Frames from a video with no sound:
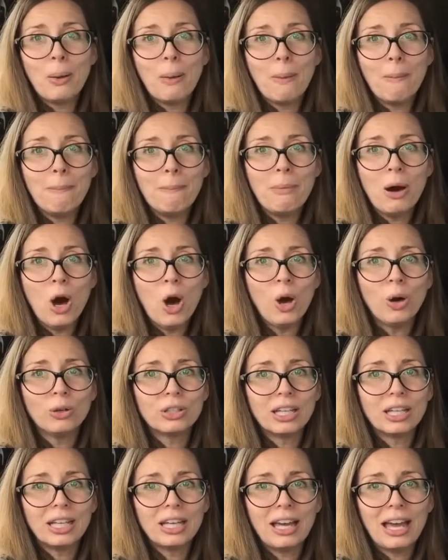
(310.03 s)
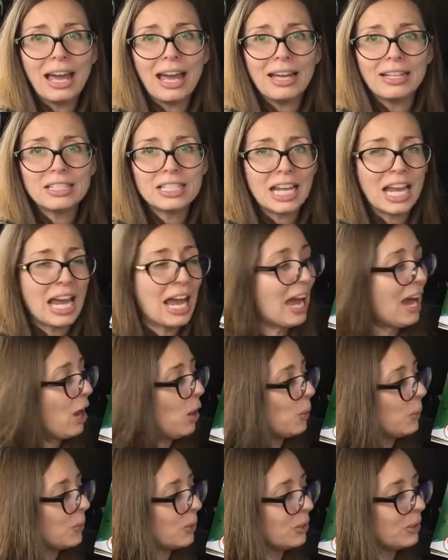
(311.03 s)
Mog and
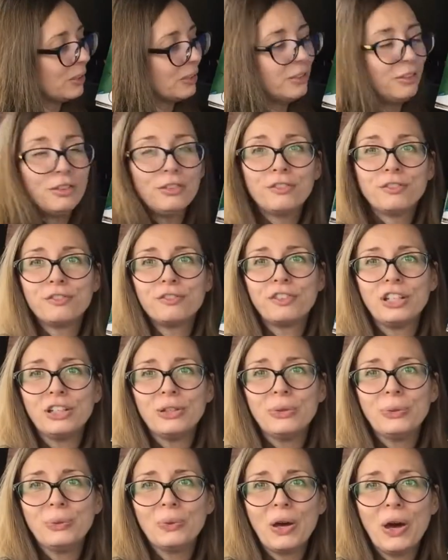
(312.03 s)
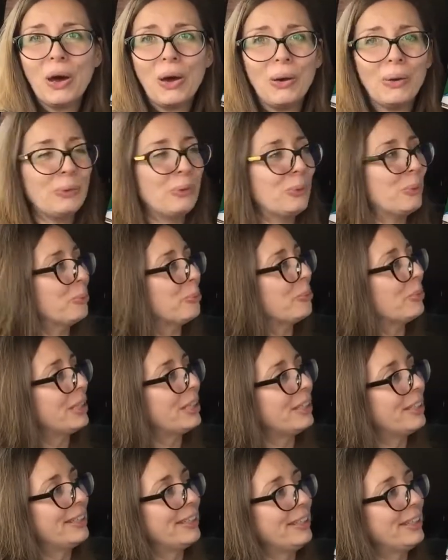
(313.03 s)
Owl flew home.
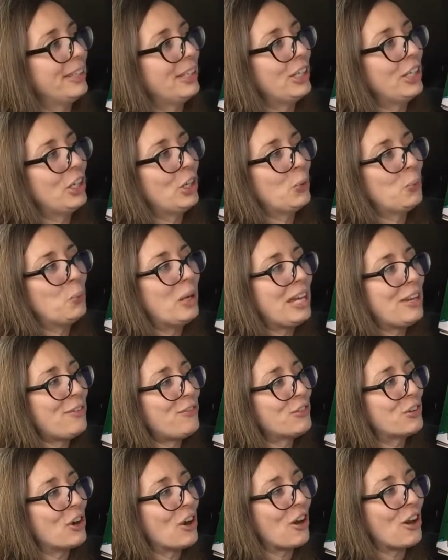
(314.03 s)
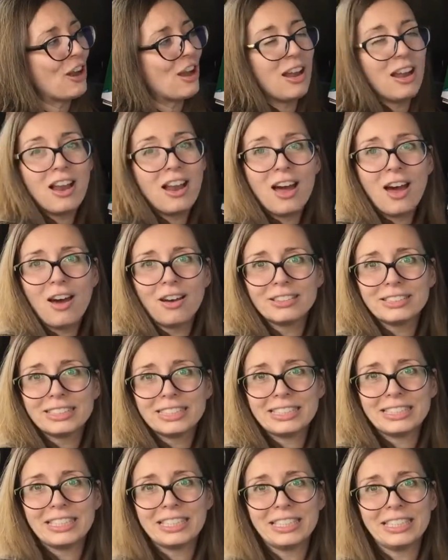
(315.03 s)
We've got
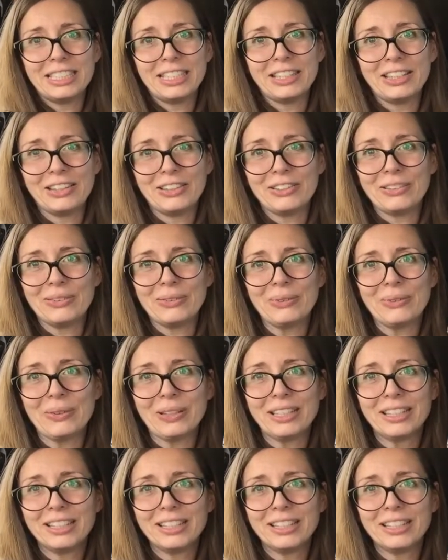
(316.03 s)
lots to do.